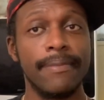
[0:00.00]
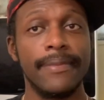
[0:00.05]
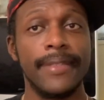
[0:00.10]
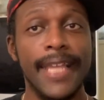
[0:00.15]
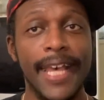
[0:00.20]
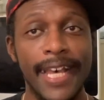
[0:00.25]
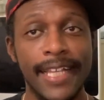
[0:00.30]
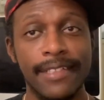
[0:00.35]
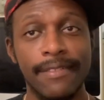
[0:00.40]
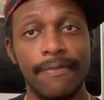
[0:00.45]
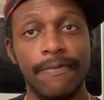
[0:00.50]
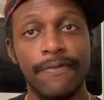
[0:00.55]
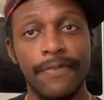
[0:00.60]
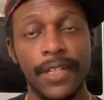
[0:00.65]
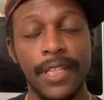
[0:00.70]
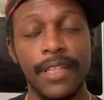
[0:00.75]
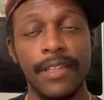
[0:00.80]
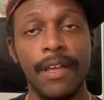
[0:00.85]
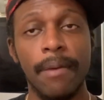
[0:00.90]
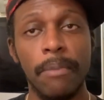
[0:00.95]
as for
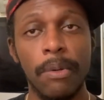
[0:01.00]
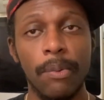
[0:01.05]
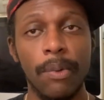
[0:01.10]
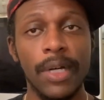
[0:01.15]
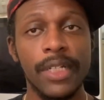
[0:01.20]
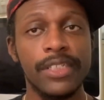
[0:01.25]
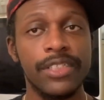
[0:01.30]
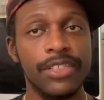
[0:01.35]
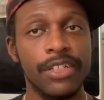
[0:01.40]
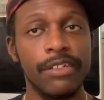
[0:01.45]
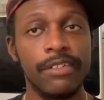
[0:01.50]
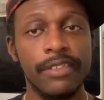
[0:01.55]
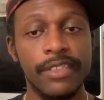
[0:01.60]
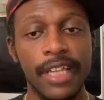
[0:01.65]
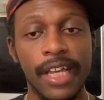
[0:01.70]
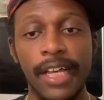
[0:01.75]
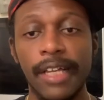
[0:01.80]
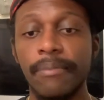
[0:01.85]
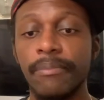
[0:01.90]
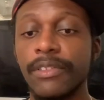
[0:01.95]
the number one certain
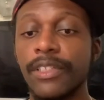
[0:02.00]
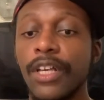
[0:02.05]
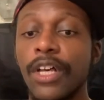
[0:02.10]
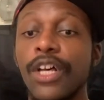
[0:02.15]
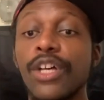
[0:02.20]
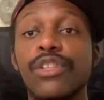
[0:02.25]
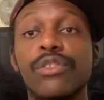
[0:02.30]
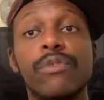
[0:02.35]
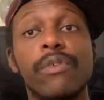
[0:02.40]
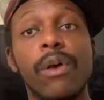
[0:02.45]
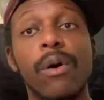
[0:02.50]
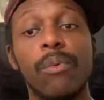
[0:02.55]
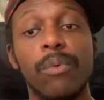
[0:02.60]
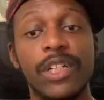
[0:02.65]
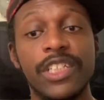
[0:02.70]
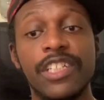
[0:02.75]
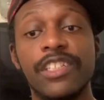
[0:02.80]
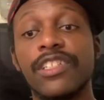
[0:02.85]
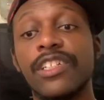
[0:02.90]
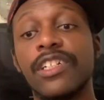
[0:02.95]
times, so
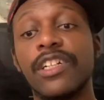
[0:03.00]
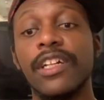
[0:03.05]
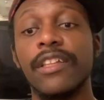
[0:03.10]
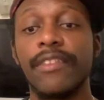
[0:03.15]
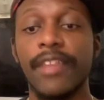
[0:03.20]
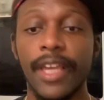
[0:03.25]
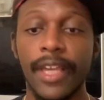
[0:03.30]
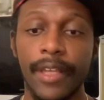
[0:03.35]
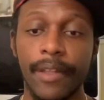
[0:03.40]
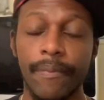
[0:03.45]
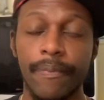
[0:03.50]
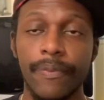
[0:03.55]
which is a good thing.